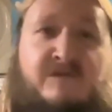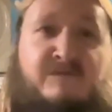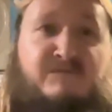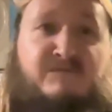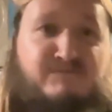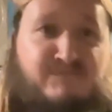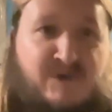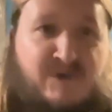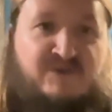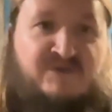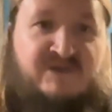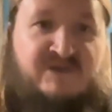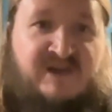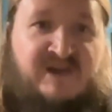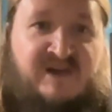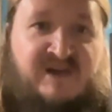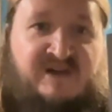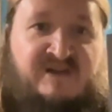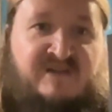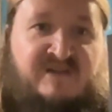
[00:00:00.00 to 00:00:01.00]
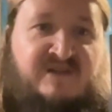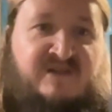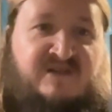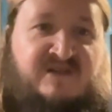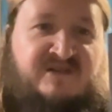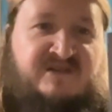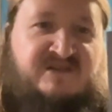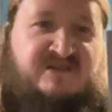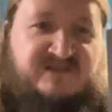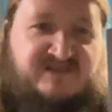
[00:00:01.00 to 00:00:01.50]
motorhead
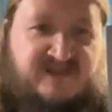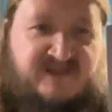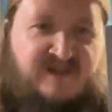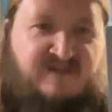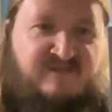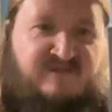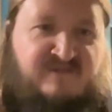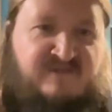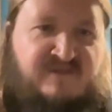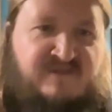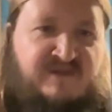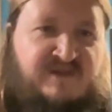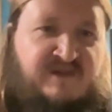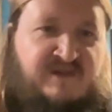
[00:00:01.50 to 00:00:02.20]
sound